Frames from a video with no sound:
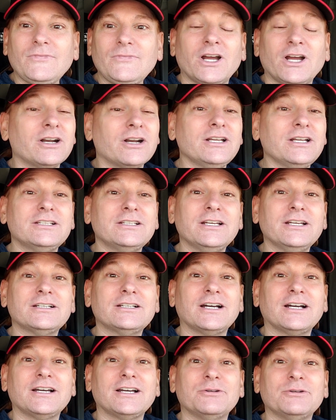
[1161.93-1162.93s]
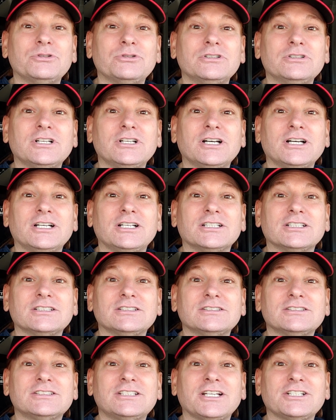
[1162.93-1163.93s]
right, yeah, I will
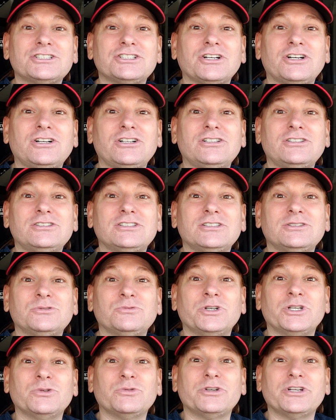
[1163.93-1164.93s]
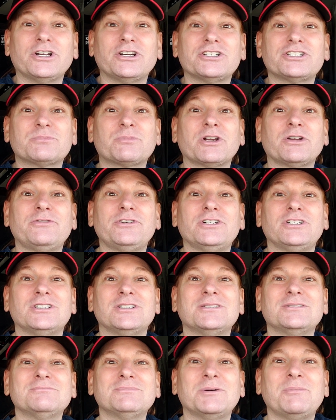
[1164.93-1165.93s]
catch y'all when we are at Springfield.
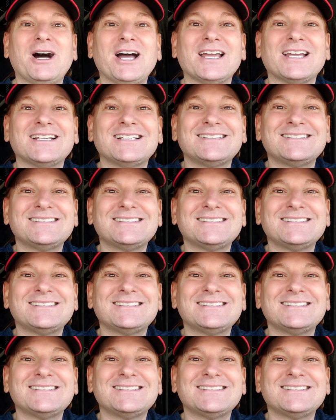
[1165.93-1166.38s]
Bye bye.